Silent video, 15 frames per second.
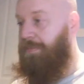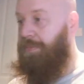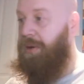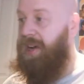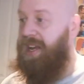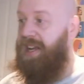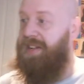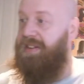
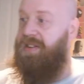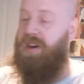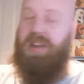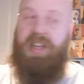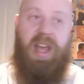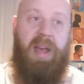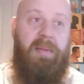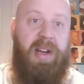played, not a
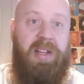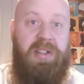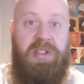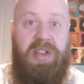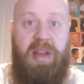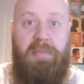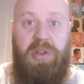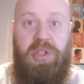game I can
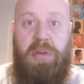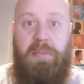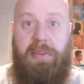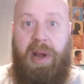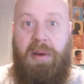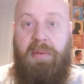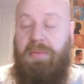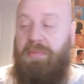say much
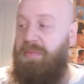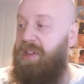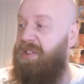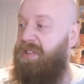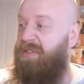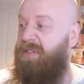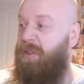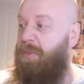about. It's a
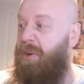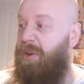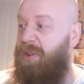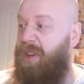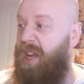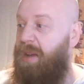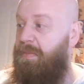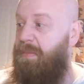football
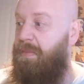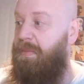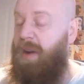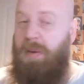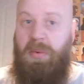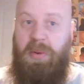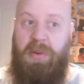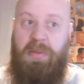game. I
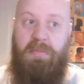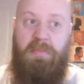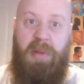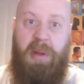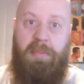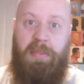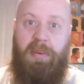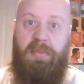wouldn't be
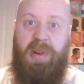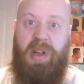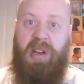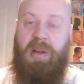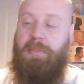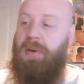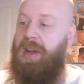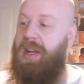really
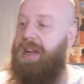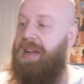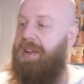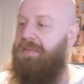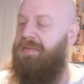playing it.